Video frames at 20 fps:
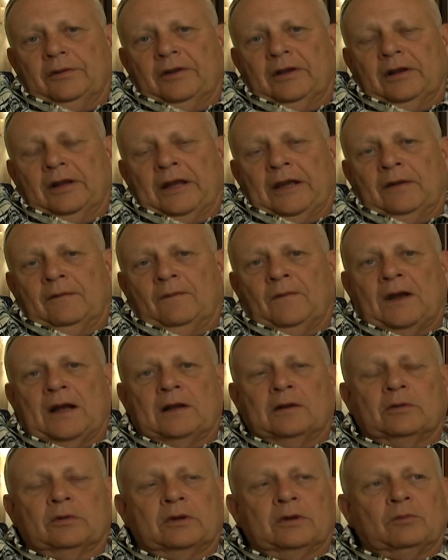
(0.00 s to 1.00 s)
the land
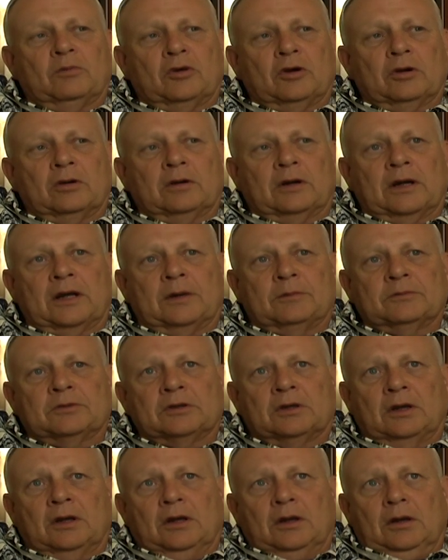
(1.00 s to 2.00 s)
fallowing programs